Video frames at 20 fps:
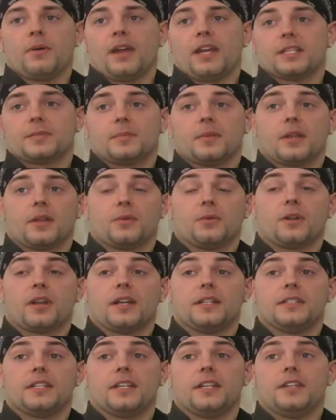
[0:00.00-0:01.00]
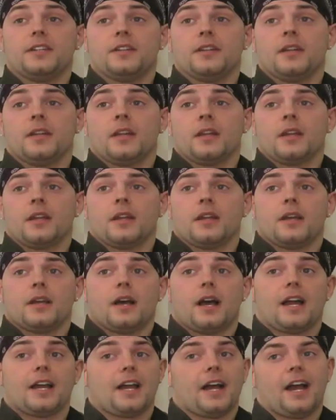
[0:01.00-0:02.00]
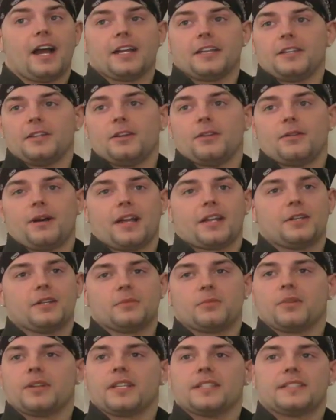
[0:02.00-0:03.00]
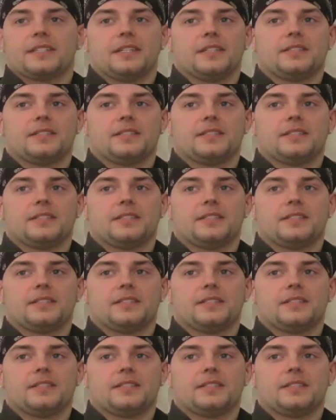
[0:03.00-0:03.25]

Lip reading: ask me like what I did, I couldn't bring it to the